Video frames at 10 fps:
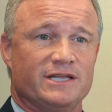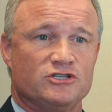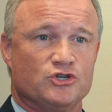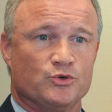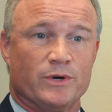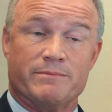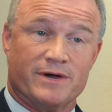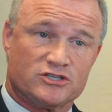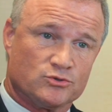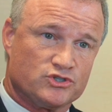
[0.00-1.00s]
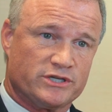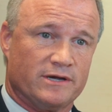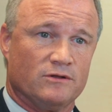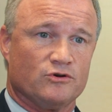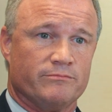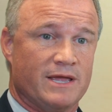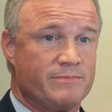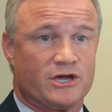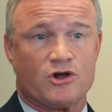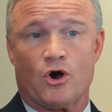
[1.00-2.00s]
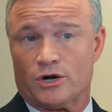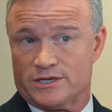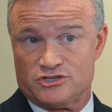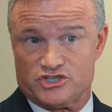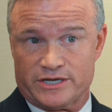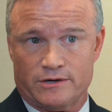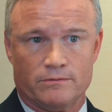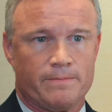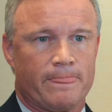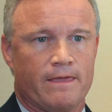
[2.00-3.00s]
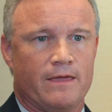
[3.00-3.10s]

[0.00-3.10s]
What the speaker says: into a muscle cell or maybe a cartilage cell.